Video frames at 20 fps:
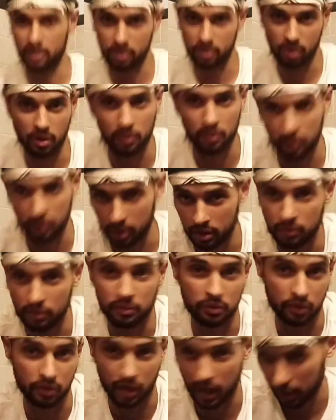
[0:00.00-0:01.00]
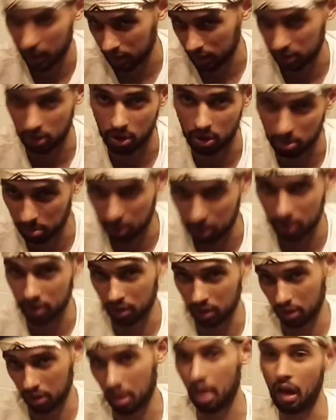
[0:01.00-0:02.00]
of a flat dome
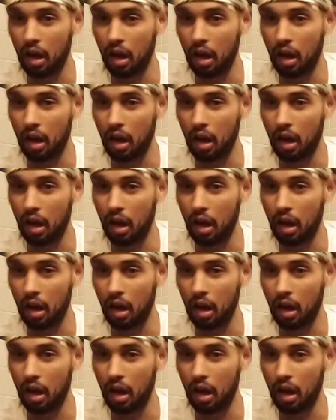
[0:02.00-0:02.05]
Earth.